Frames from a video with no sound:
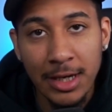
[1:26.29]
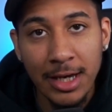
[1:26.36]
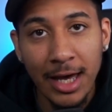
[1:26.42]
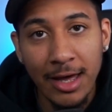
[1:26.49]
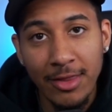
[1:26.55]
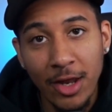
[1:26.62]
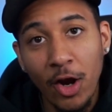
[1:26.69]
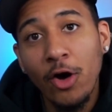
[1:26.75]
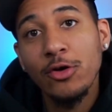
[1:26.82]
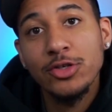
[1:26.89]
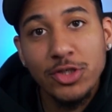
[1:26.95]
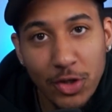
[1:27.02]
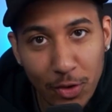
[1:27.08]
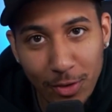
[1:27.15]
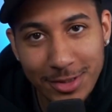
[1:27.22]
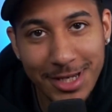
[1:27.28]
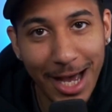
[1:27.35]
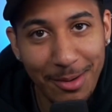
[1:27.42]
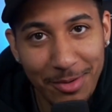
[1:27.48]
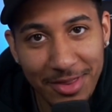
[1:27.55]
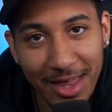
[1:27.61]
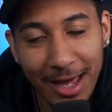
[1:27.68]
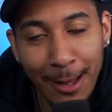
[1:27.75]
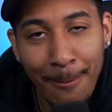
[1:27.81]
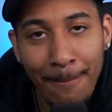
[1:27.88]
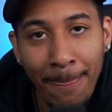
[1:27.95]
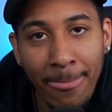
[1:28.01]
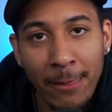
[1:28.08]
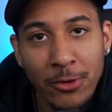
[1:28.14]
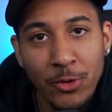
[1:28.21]
And then also on top of that,
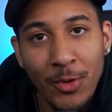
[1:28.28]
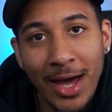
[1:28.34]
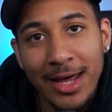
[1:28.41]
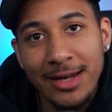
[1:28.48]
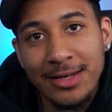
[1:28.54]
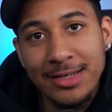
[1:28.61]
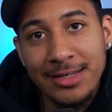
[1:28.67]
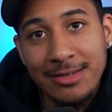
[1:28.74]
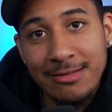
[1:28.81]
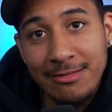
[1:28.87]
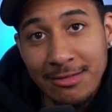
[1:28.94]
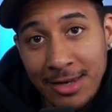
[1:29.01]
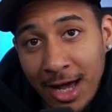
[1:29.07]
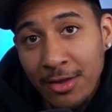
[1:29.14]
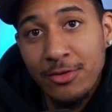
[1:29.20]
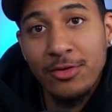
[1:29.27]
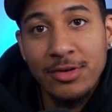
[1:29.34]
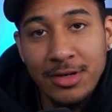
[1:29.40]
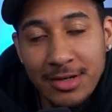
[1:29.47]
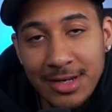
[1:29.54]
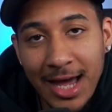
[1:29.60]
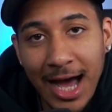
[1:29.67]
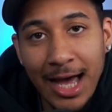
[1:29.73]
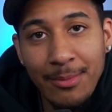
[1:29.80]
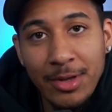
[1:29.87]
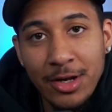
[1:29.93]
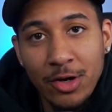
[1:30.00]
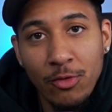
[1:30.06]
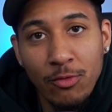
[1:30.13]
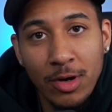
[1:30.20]
you had another diamond
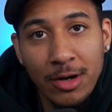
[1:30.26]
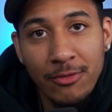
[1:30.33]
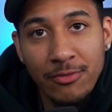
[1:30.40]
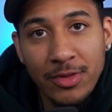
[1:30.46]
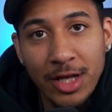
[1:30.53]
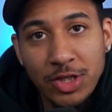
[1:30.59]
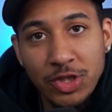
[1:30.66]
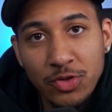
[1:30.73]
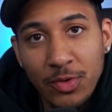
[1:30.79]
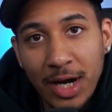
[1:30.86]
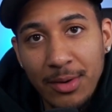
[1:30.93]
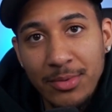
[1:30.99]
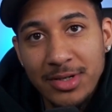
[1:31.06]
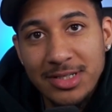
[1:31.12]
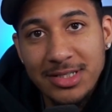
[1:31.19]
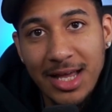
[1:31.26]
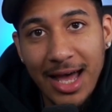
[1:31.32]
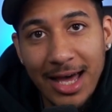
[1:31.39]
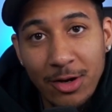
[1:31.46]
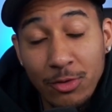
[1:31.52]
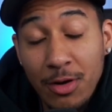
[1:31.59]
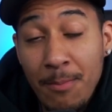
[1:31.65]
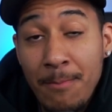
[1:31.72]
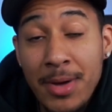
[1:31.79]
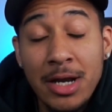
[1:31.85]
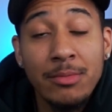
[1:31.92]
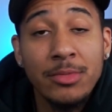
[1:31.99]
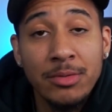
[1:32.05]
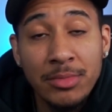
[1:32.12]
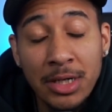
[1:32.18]
in the rough that you were able to sign on a
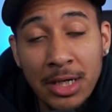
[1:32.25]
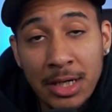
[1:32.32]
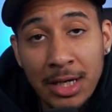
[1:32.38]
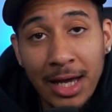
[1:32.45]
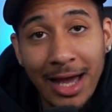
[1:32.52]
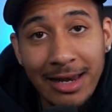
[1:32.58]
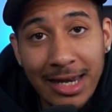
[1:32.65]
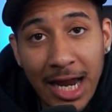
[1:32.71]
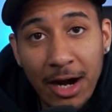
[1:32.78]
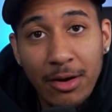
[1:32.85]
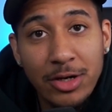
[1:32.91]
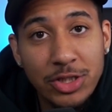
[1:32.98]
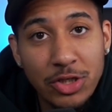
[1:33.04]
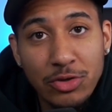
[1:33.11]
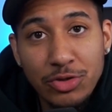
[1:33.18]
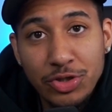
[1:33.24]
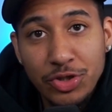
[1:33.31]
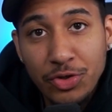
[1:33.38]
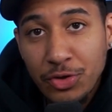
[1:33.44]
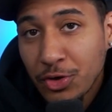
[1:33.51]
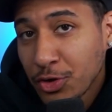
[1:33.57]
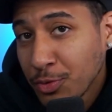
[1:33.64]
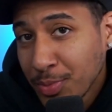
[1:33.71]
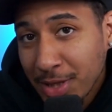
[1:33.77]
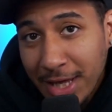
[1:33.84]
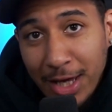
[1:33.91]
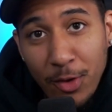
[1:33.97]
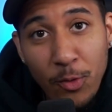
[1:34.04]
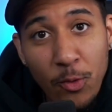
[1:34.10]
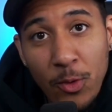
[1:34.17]
minimum, and Derrick Jones Jr., who
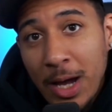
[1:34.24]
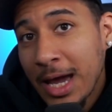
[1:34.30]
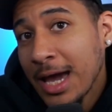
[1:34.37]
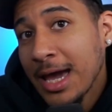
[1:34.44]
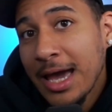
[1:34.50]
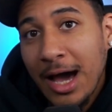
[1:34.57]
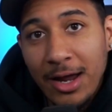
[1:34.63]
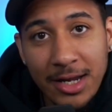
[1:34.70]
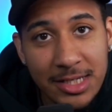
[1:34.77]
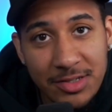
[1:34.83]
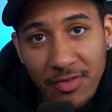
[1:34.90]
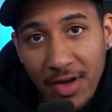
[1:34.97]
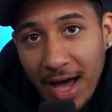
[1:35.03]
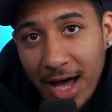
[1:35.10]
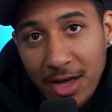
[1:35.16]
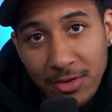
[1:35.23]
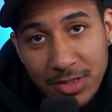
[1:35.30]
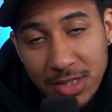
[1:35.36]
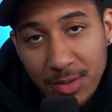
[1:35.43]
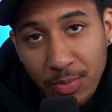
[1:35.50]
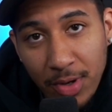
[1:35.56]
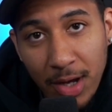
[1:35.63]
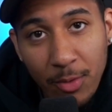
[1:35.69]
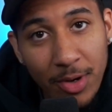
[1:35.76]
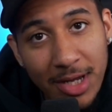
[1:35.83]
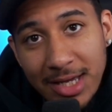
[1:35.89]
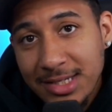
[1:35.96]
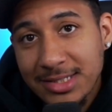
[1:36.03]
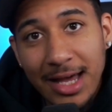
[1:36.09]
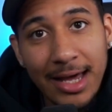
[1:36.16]
played way out of his value to the point where
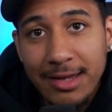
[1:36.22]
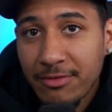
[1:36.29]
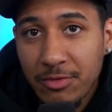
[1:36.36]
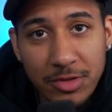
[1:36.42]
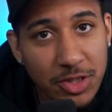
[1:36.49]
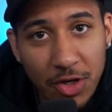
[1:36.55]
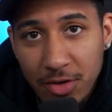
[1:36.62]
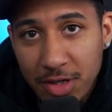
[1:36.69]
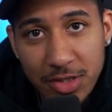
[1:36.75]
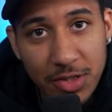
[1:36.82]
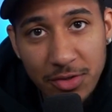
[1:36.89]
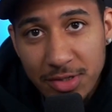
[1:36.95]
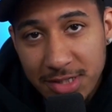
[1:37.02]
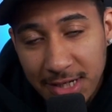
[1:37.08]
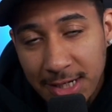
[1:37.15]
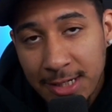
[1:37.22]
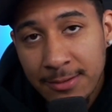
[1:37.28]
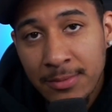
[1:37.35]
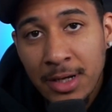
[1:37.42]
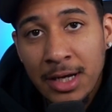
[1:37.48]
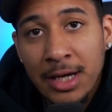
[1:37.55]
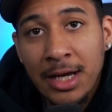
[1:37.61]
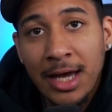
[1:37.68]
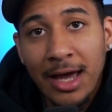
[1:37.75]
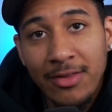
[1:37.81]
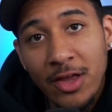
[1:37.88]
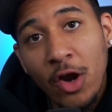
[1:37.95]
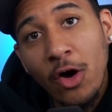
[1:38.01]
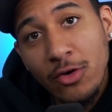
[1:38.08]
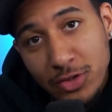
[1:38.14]
he's not even returning to your team. And
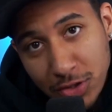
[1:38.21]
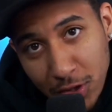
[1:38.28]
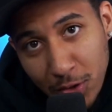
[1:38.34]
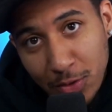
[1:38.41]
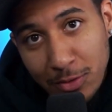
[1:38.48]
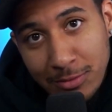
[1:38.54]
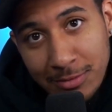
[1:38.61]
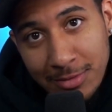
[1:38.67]
then also,